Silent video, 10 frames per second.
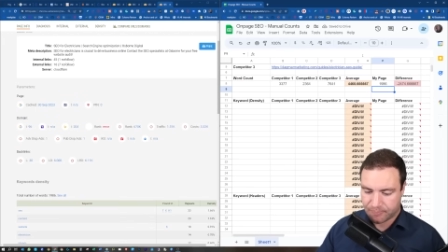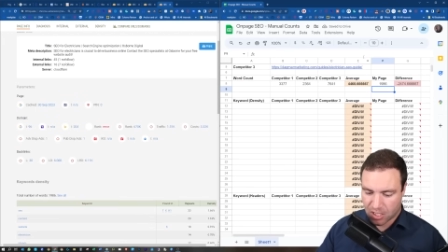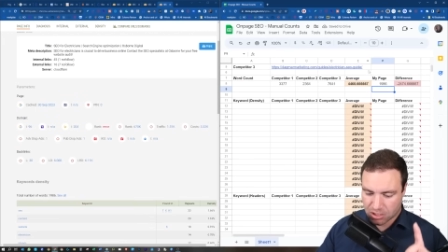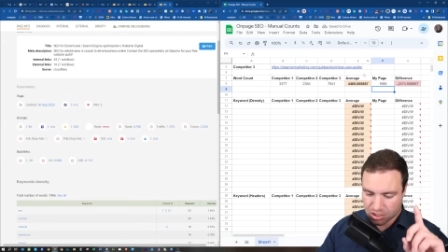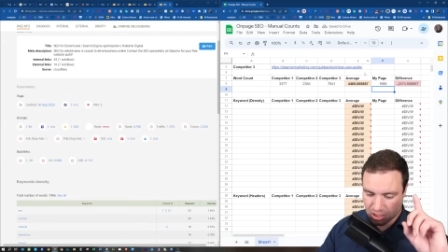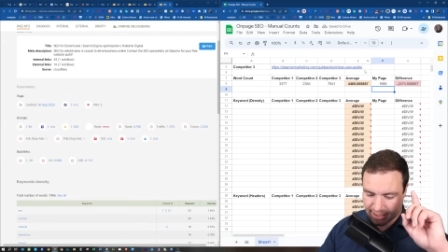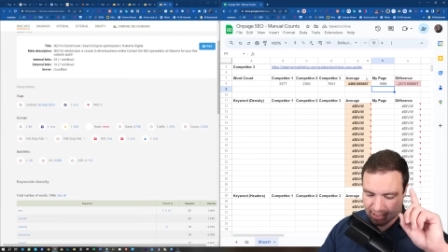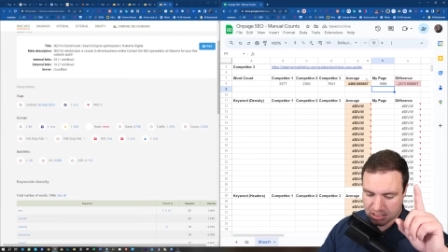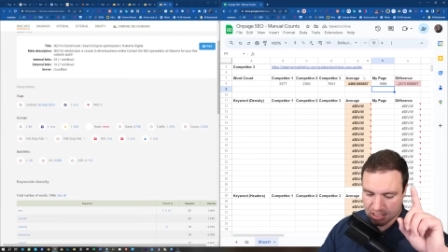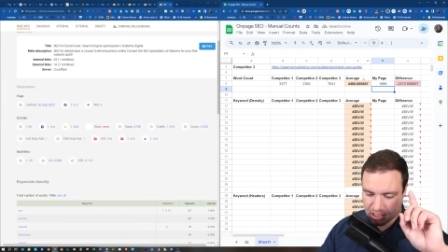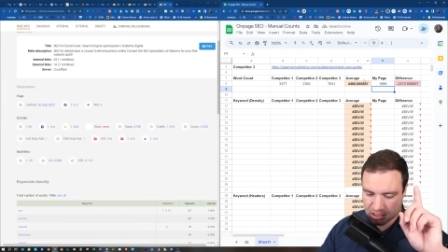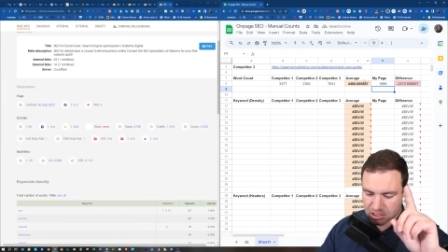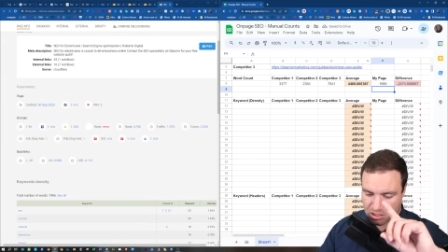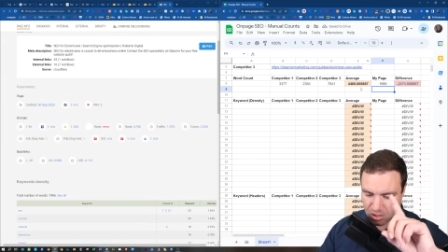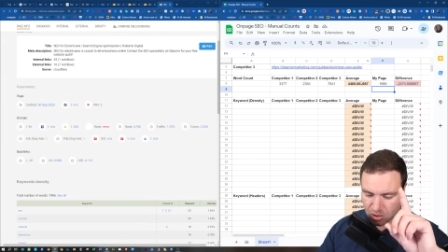So you're going to see in this
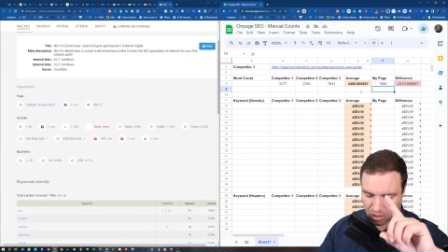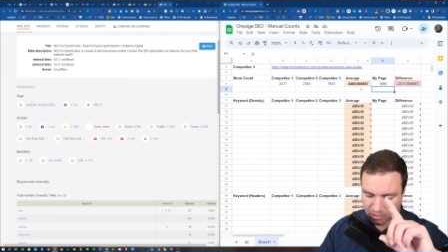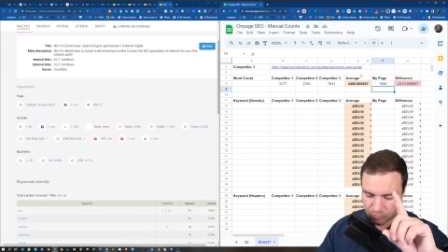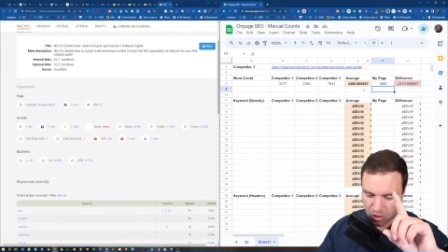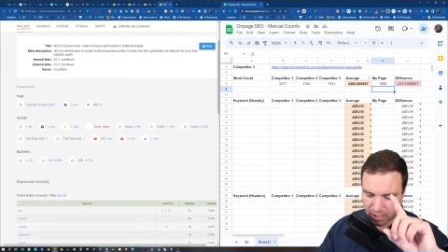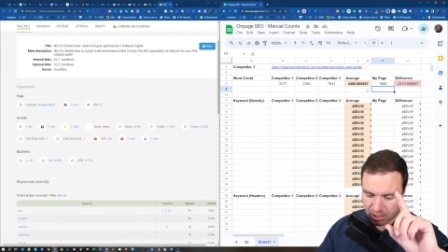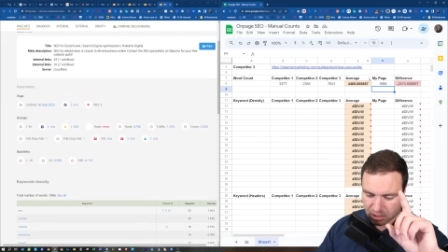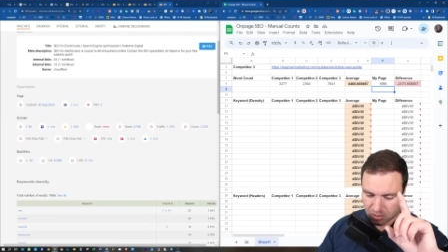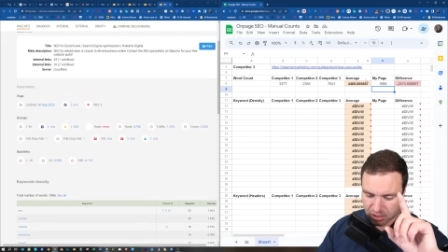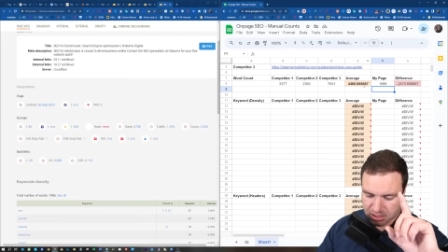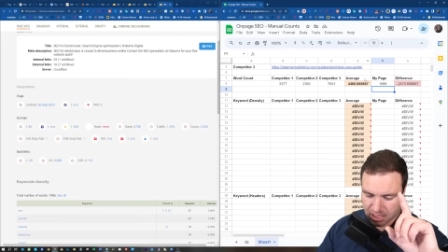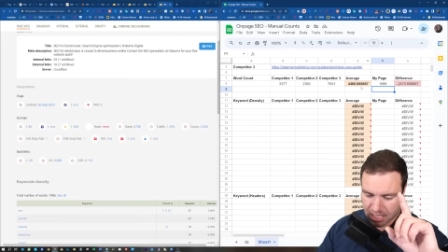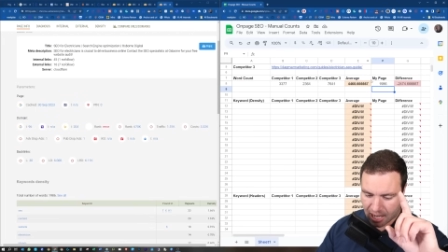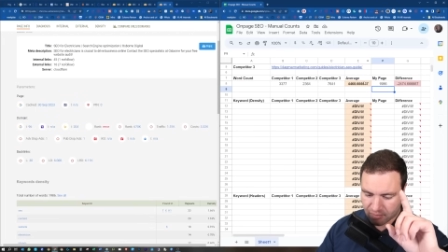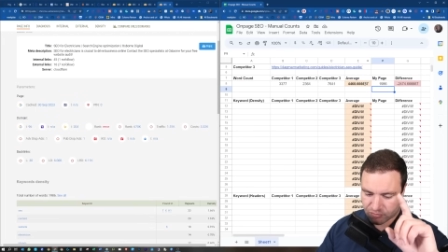column right here, guys, see
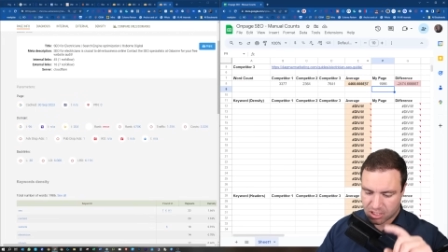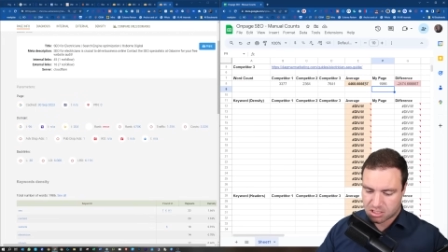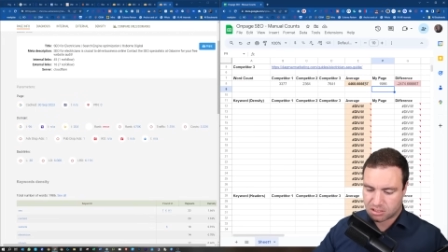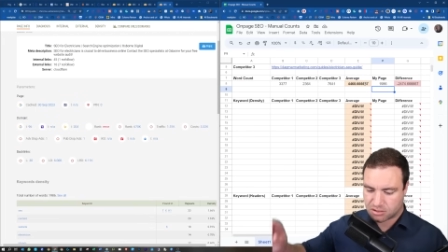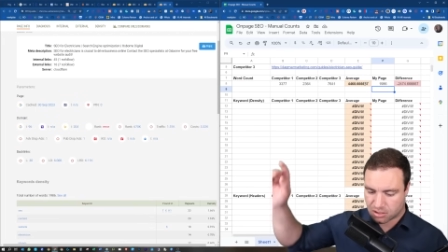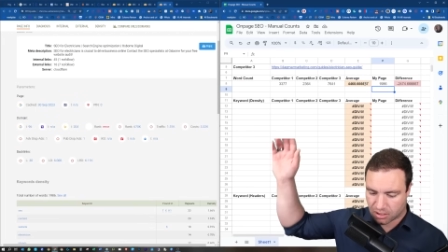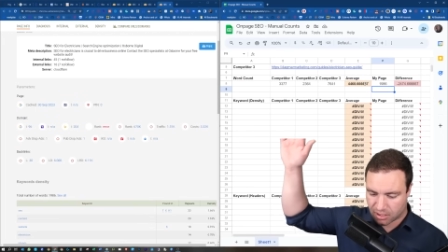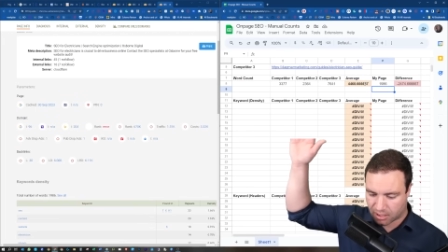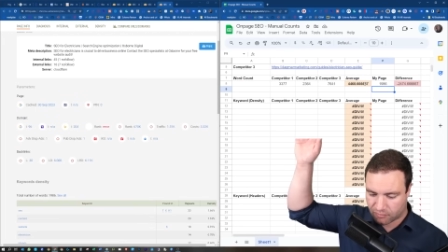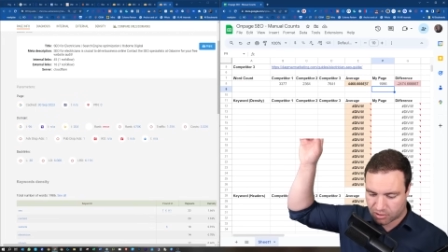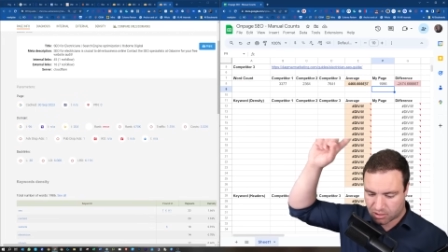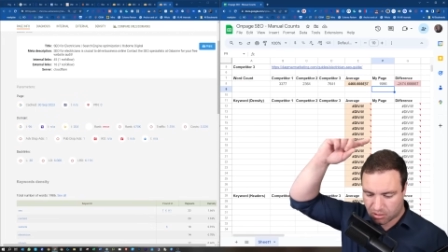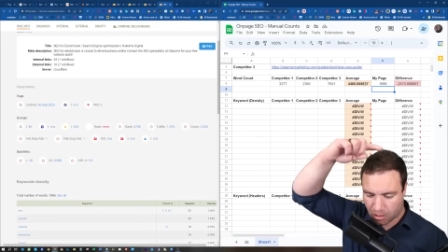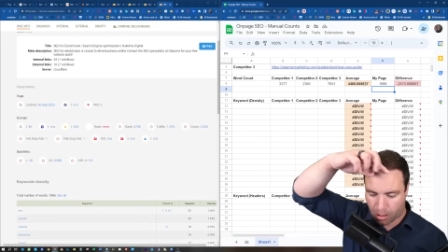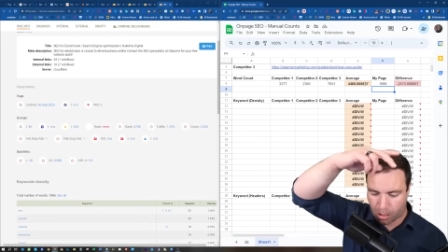average. So average
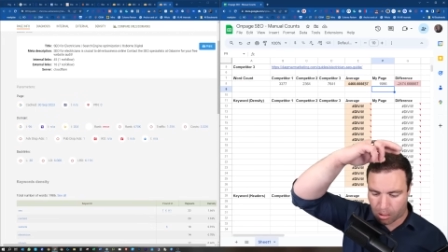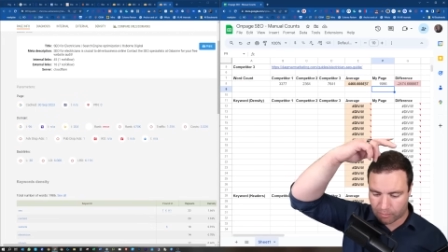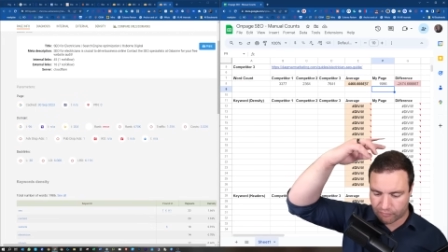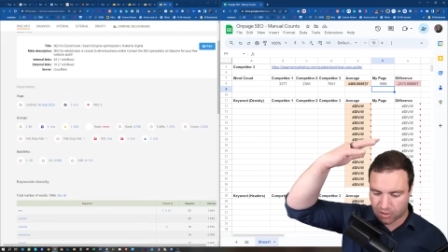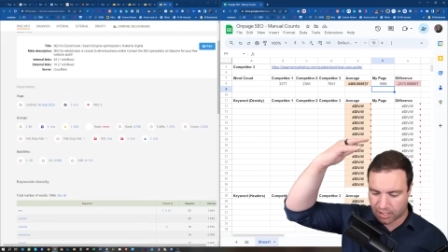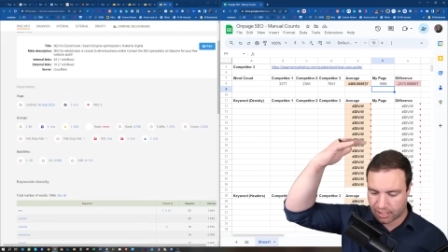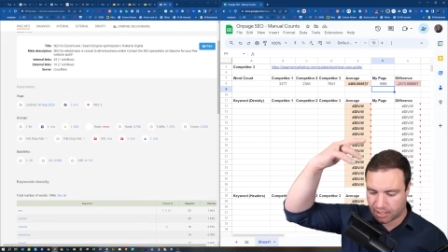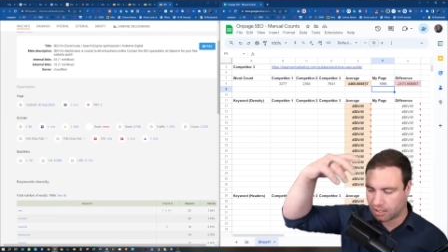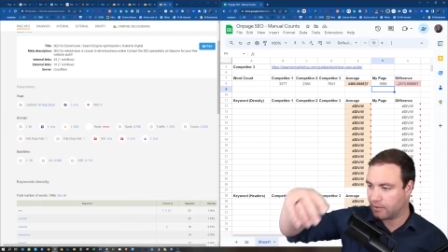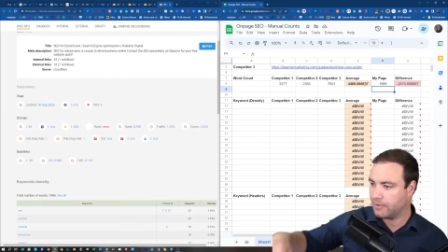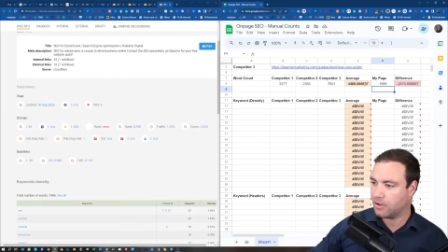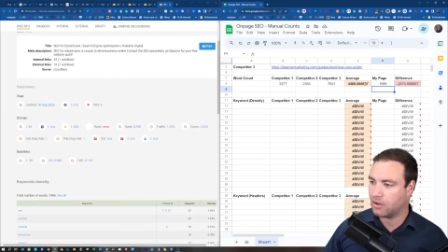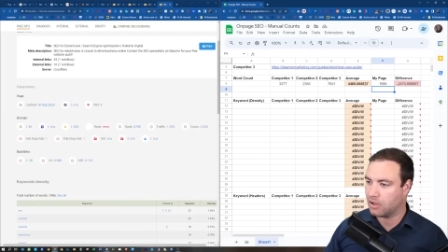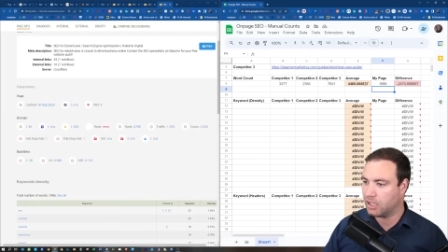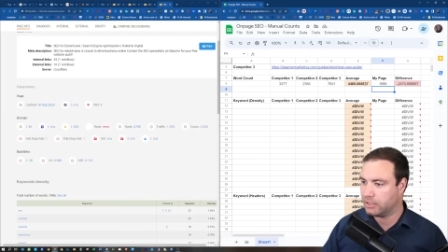right here. All
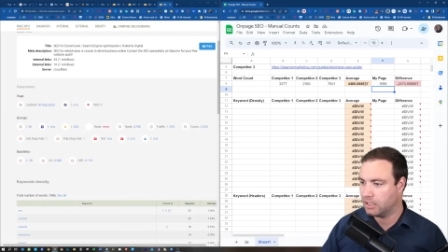right.